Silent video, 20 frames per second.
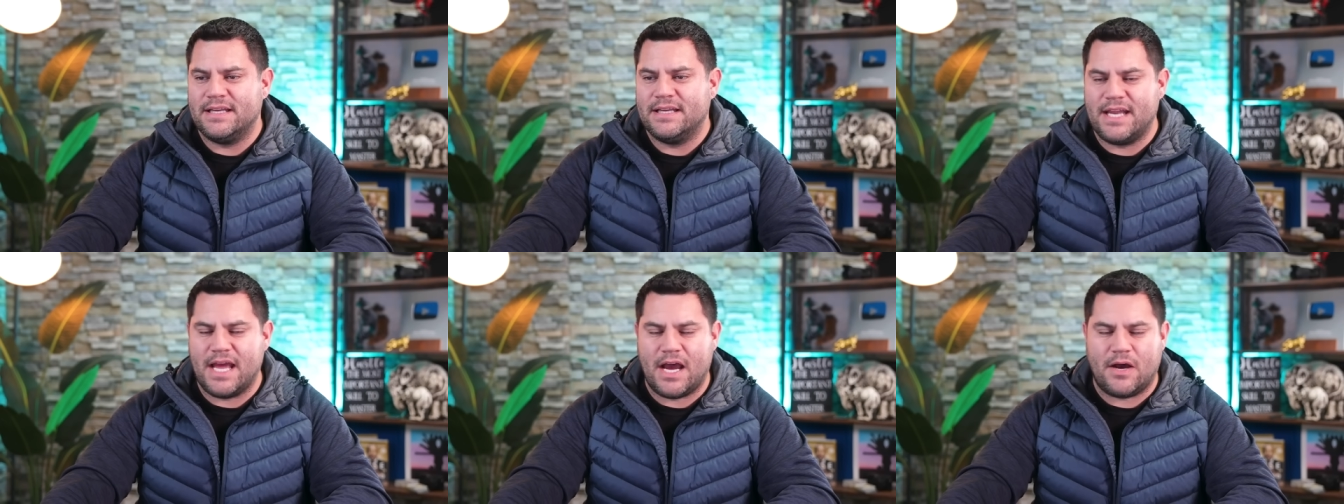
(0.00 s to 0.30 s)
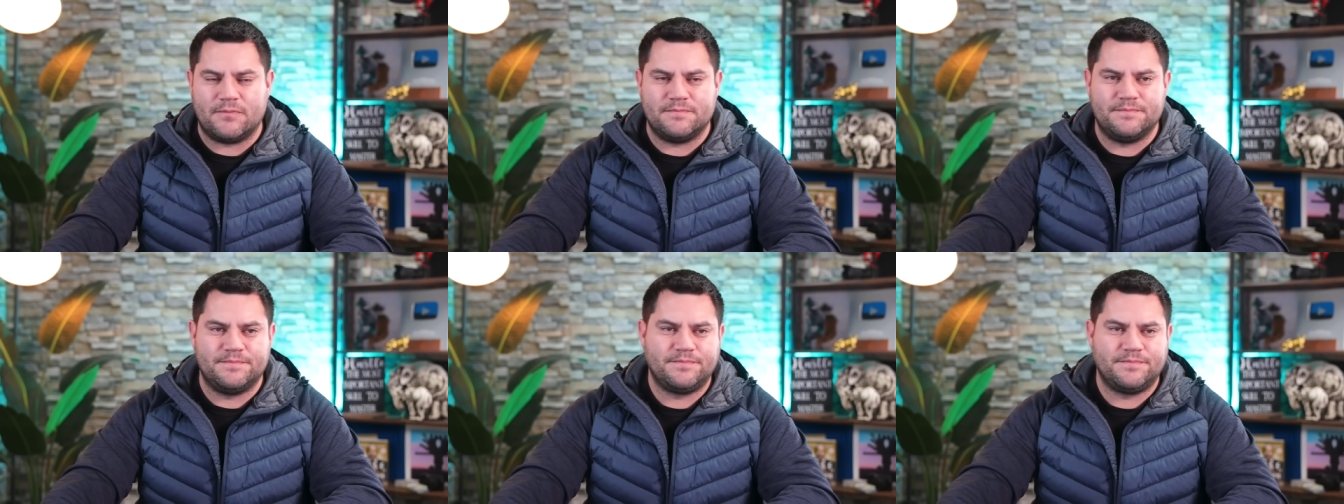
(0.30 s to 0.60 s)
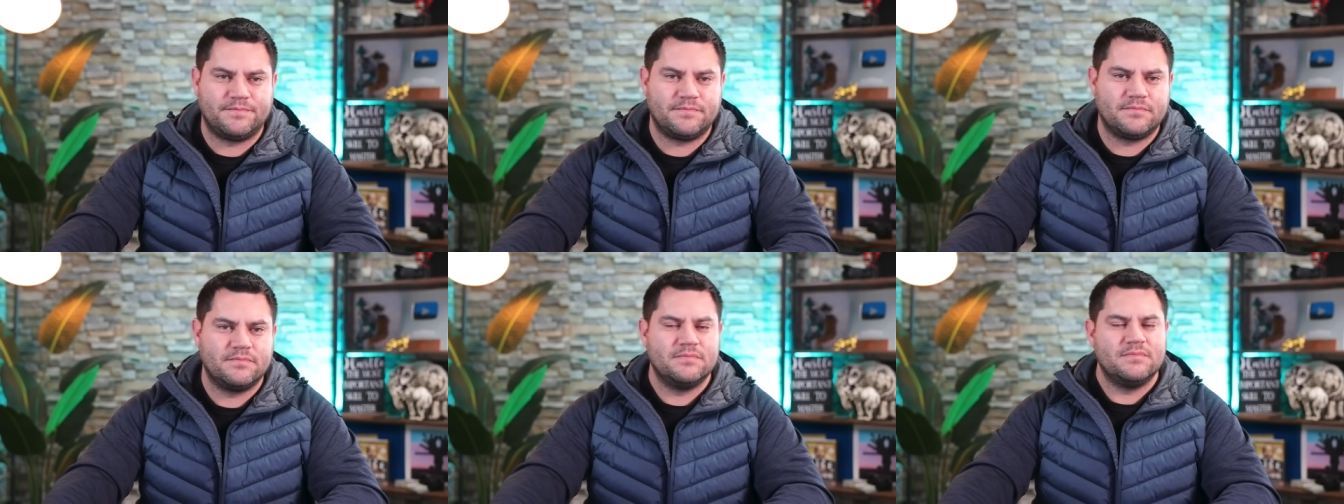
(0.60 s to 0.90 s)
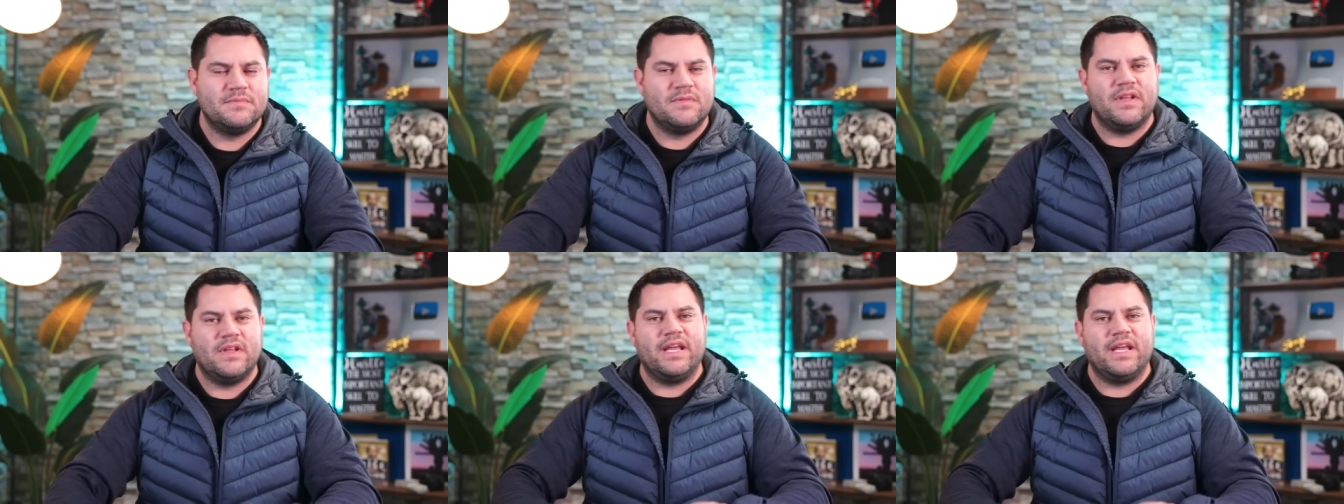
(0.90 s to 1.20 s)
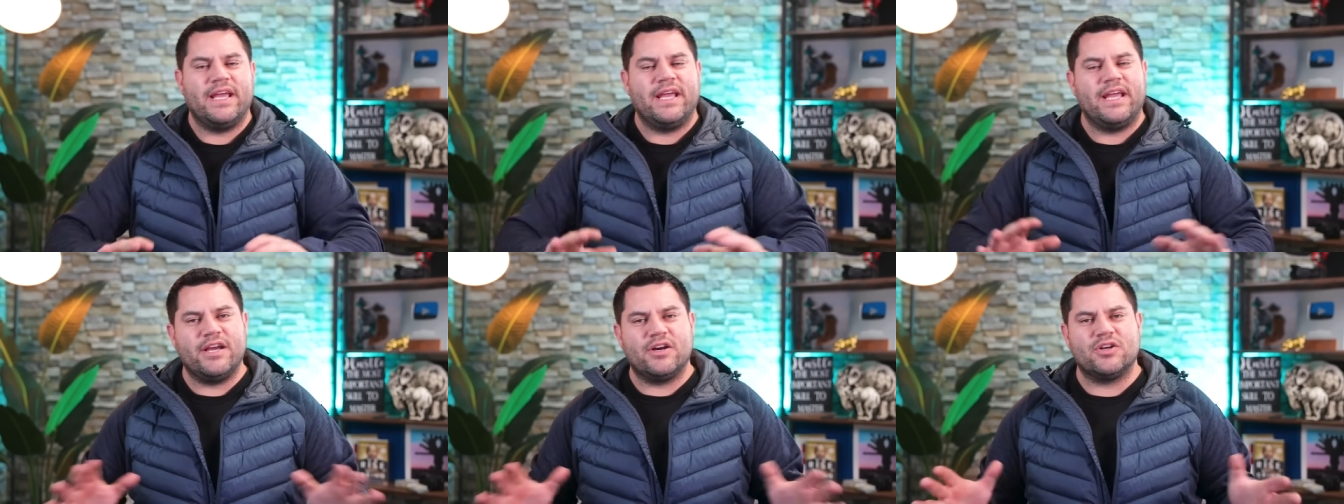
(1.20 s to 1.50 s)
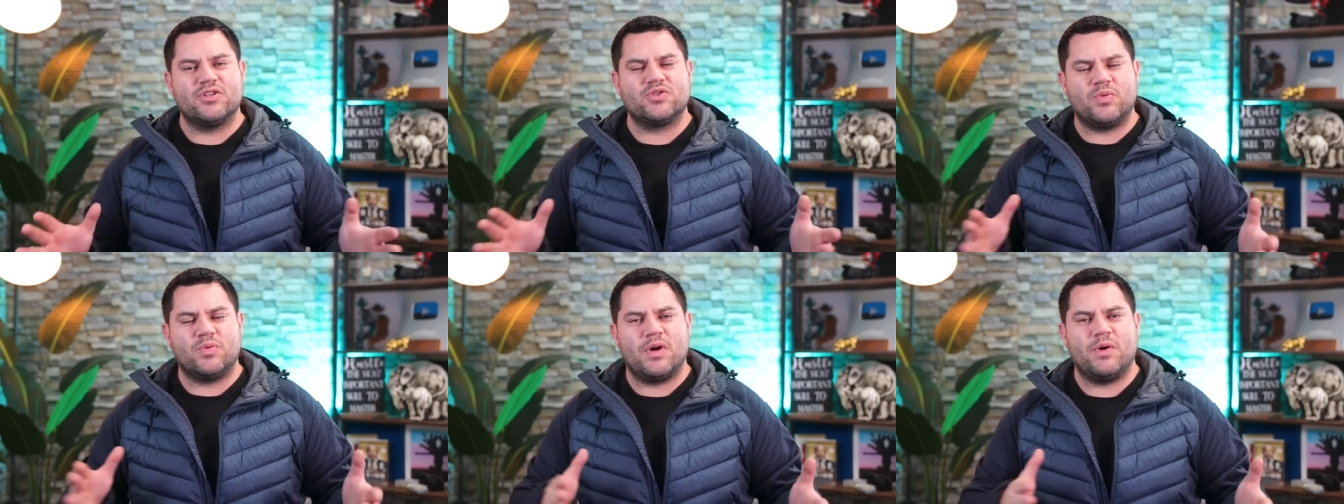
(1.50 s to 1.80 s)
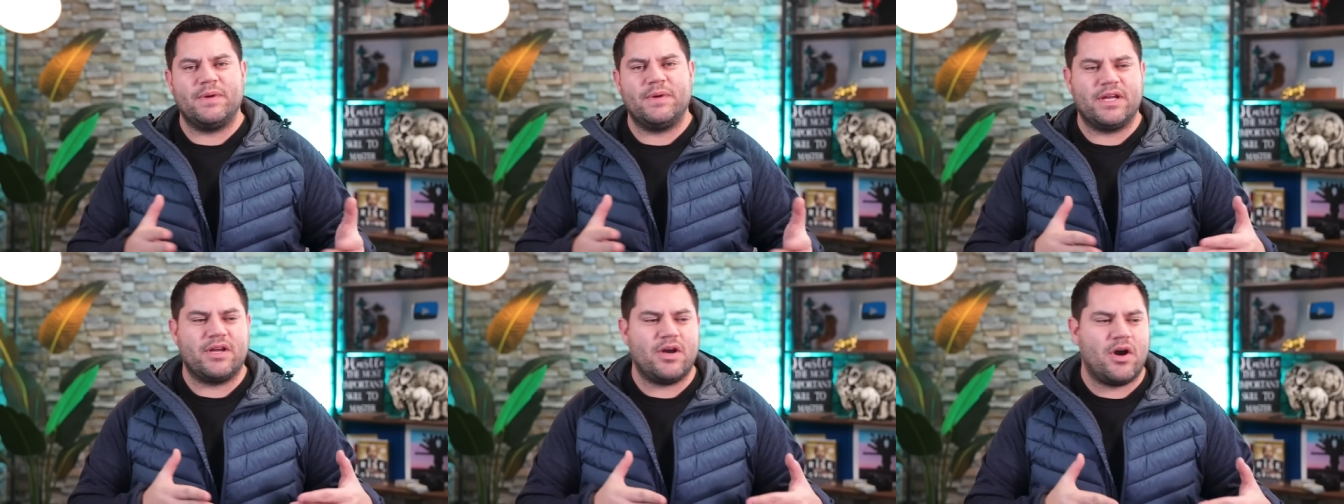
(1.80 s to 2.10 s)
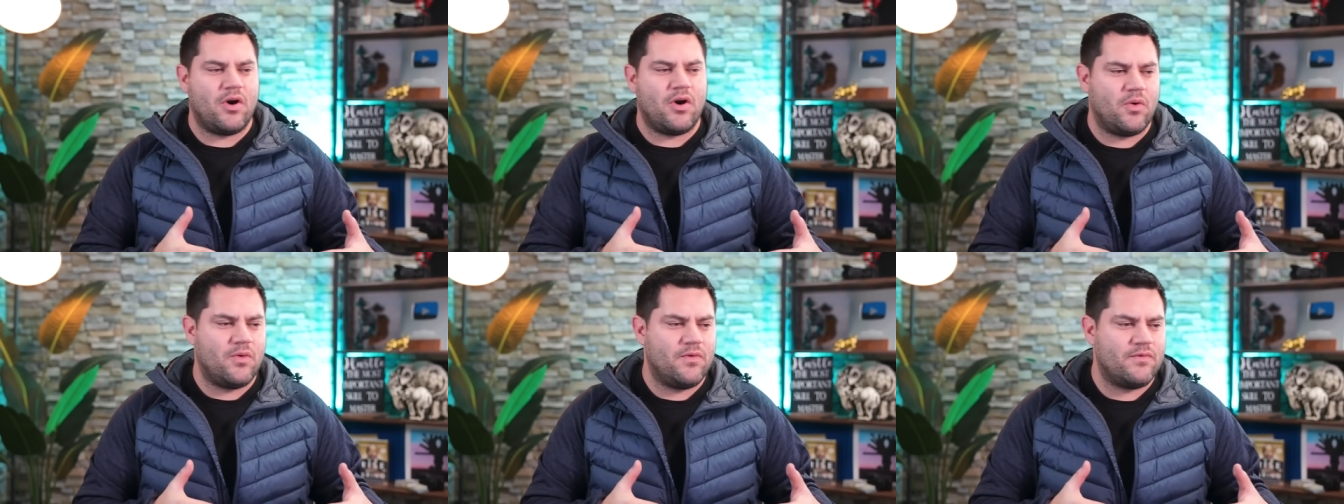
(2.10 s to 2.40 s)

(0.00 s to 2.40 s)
Now, here's where we go